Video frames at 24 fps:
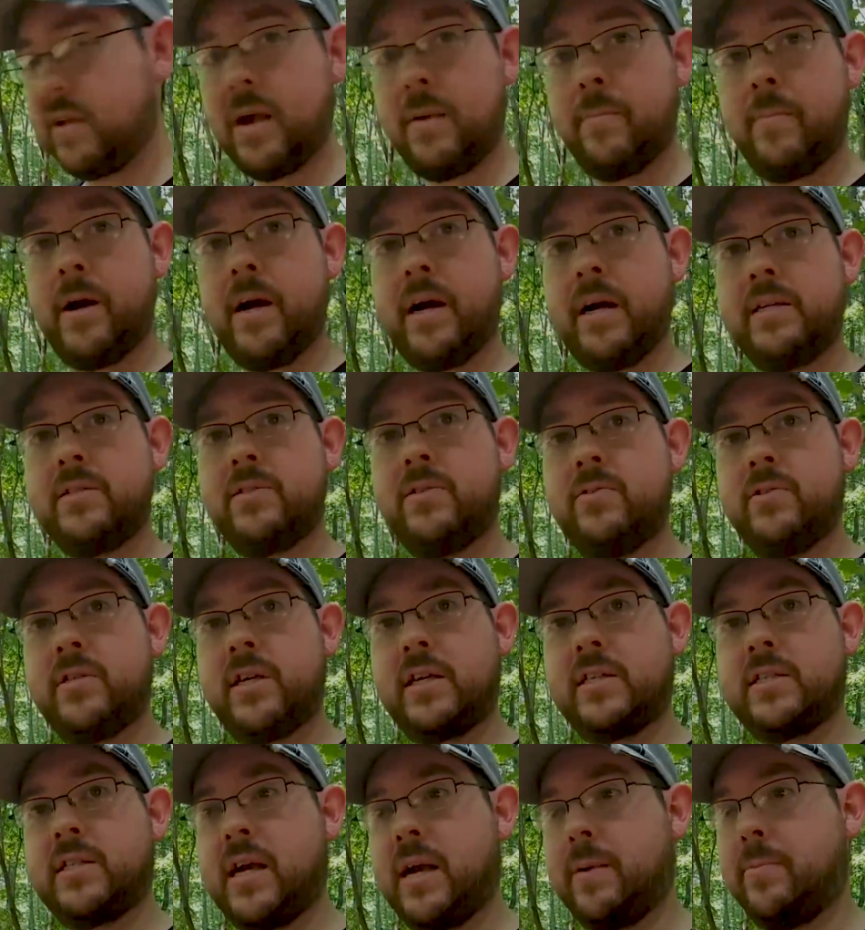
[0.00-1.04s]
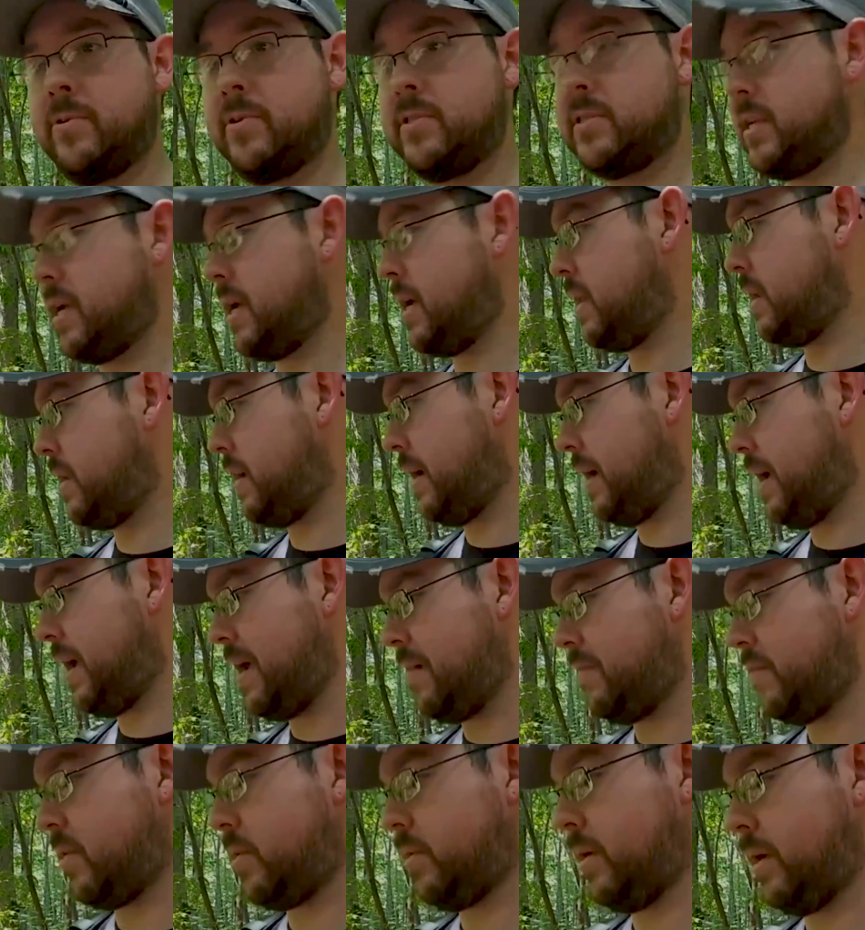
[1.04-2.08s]
Got my 2-second timer set. I
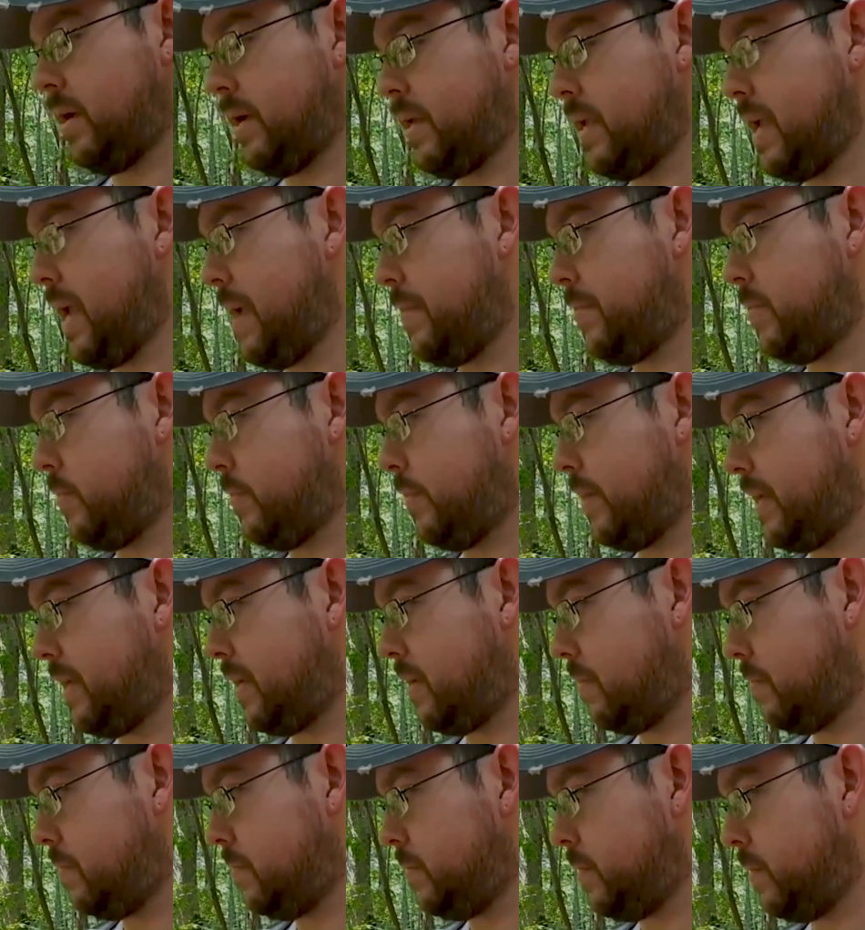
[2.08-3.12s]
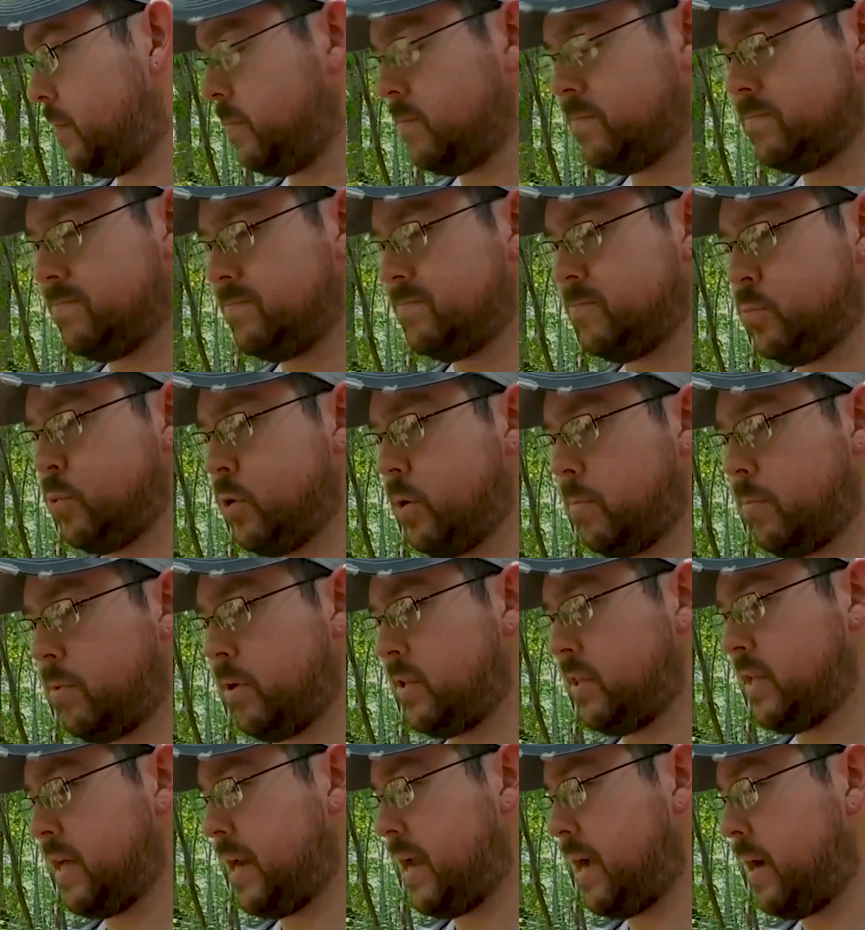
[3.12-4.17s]
have a cable, but I don't want to
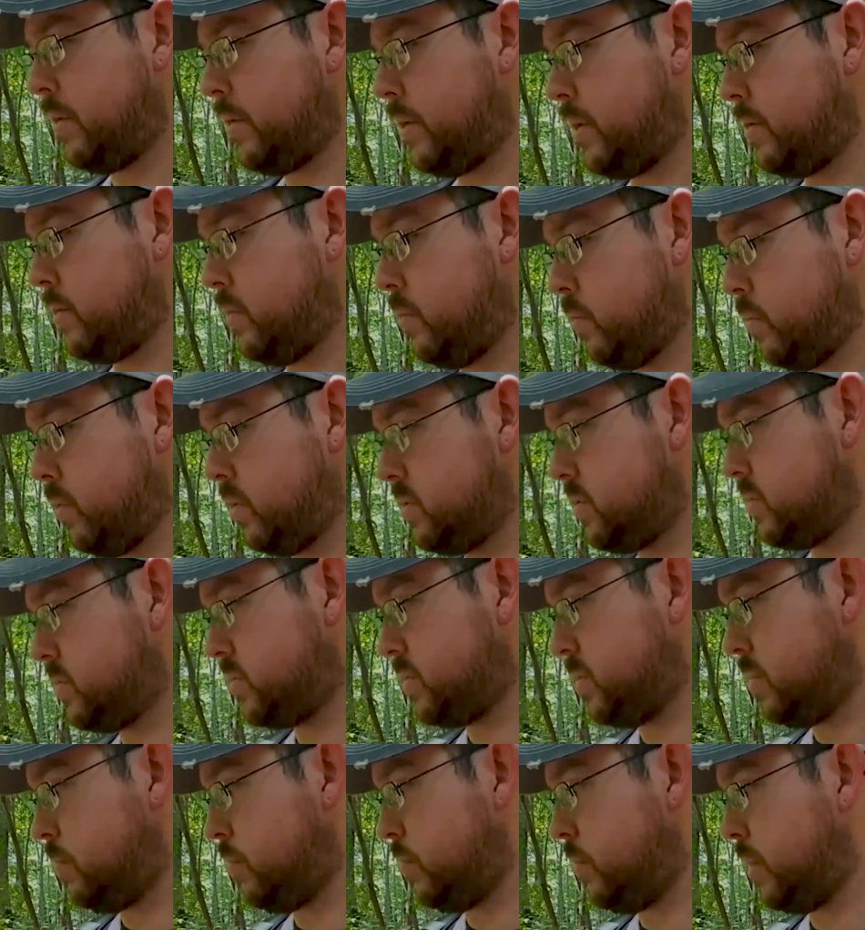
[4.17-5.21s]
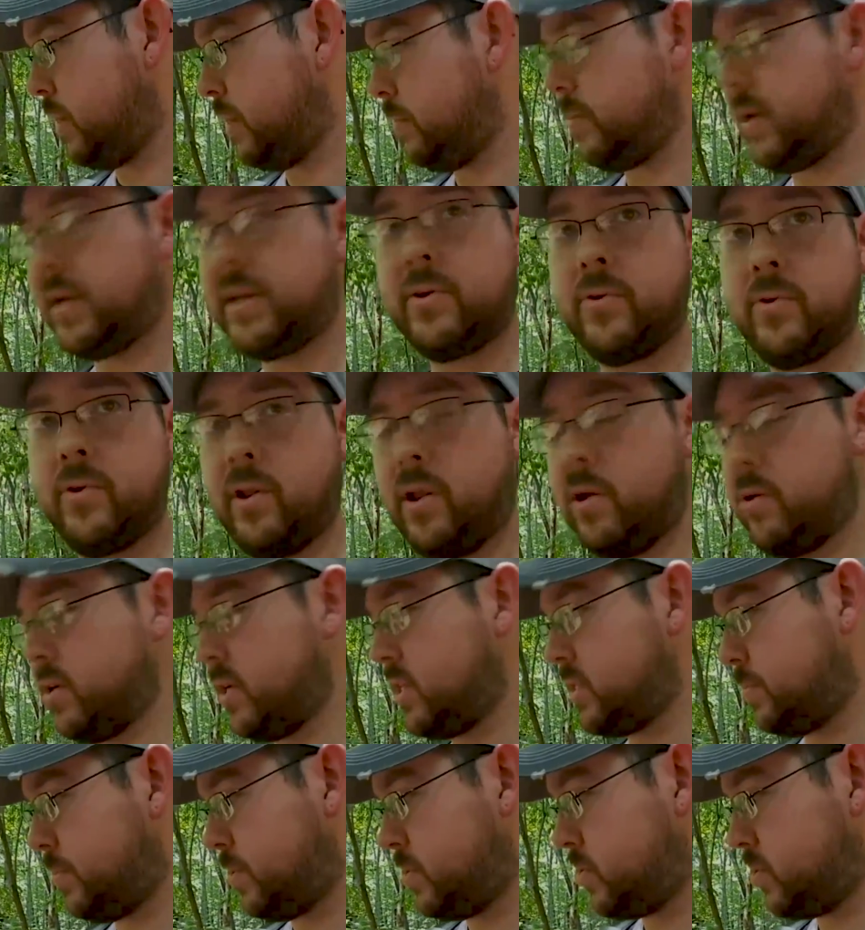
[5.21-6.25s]
bring that out here in the woods. There's no point. I'm not doing long
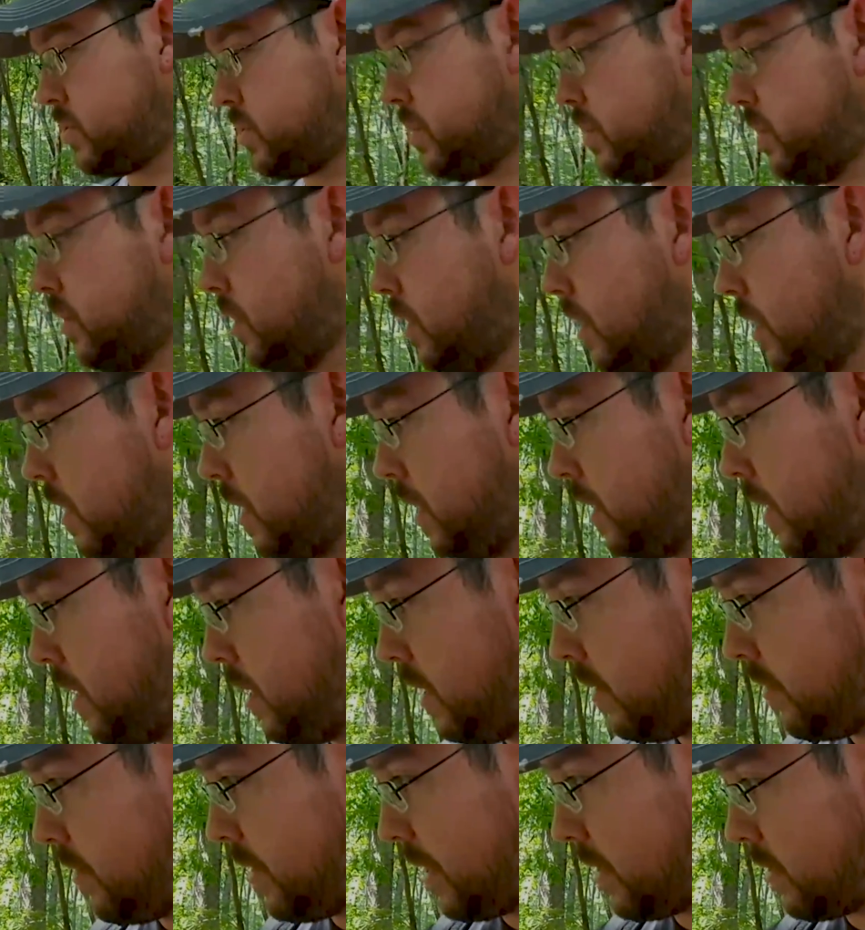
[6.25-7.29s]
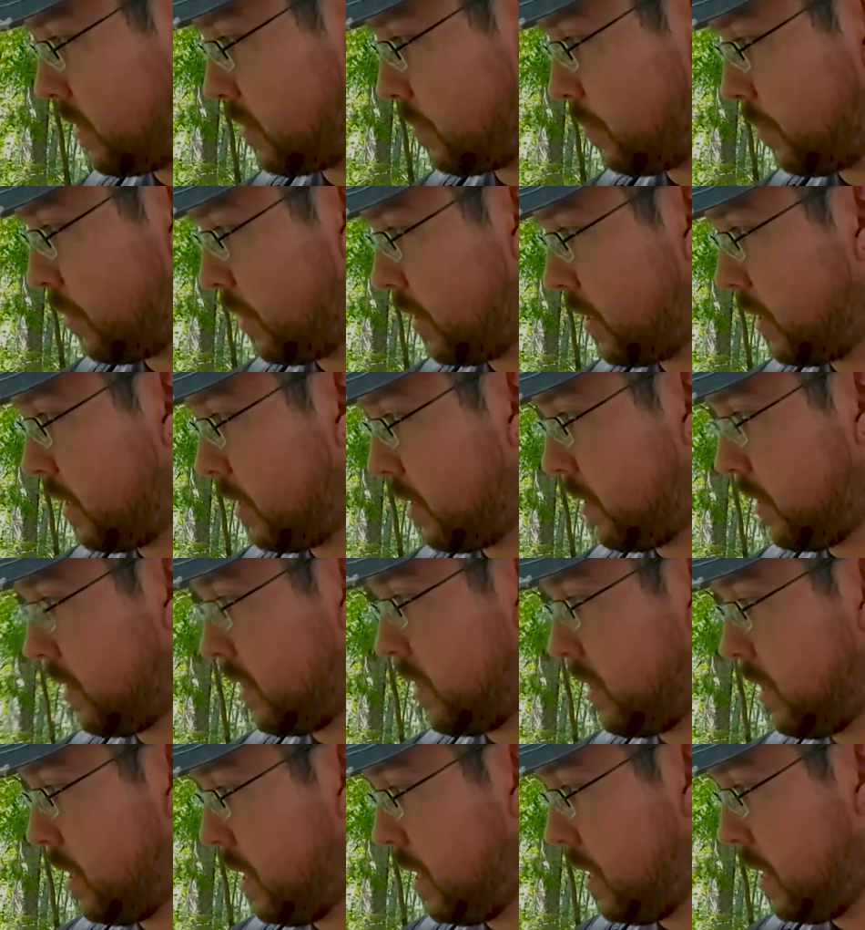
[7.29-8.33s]
exposure. That looked pretty
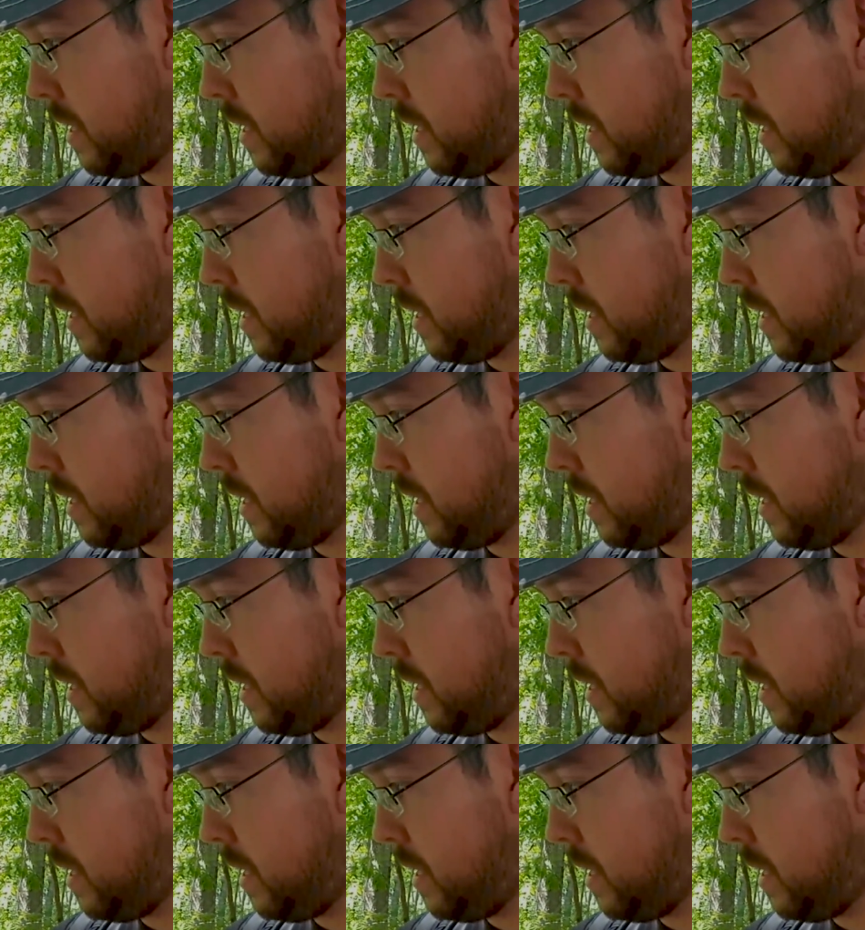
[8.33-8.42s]
good.